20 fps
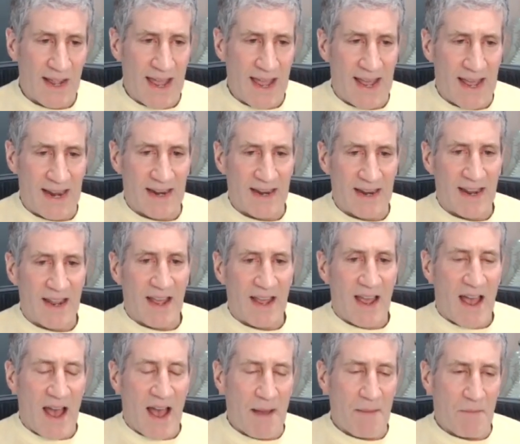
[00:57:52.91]
And
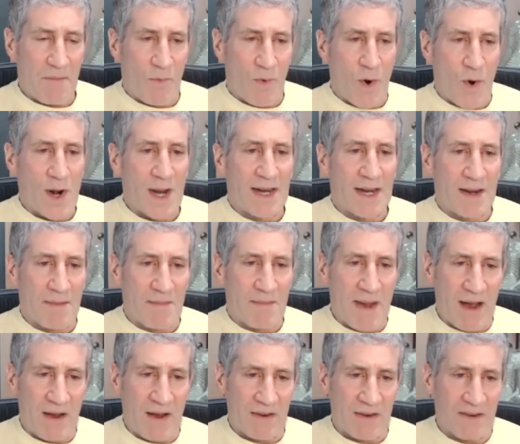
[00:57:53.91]
I'm worried
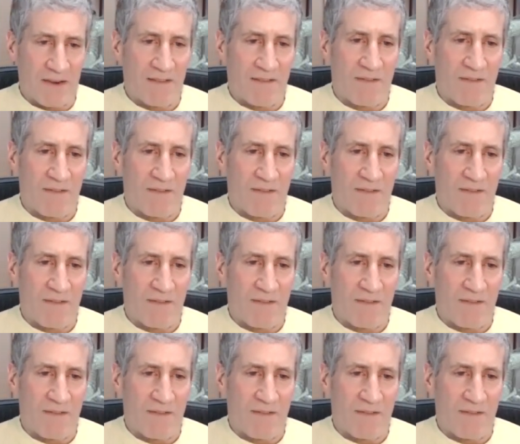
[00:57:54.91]
about